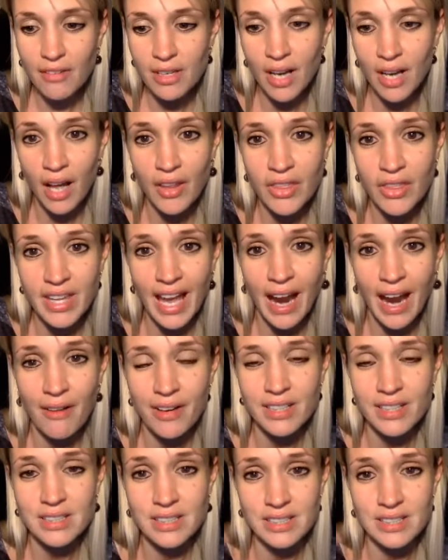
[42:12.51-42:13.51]
enough
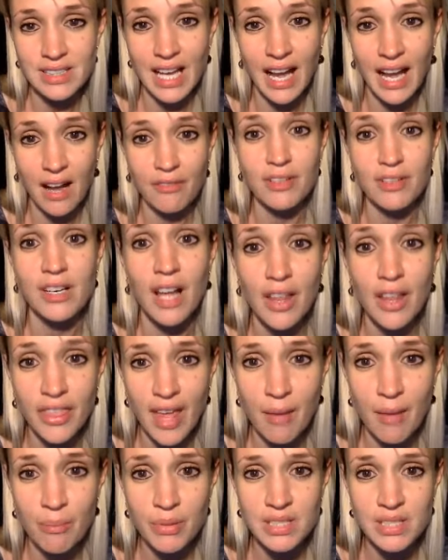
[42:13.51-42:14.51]
characters that have enough
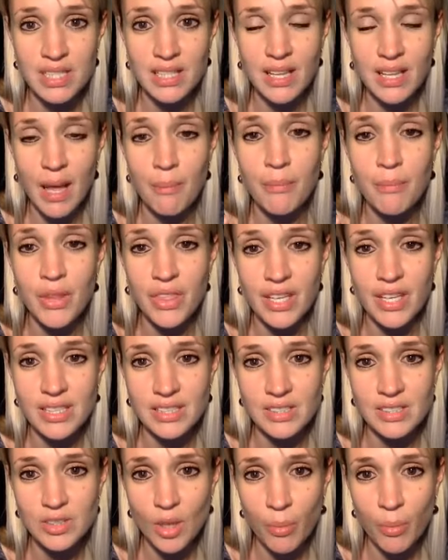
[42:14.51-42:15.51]
empathy
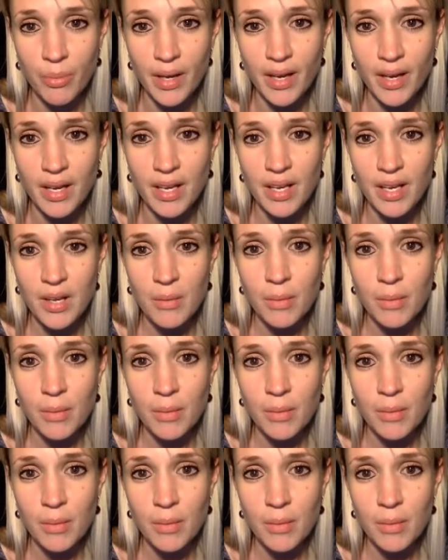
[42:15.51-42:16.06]
to stop it.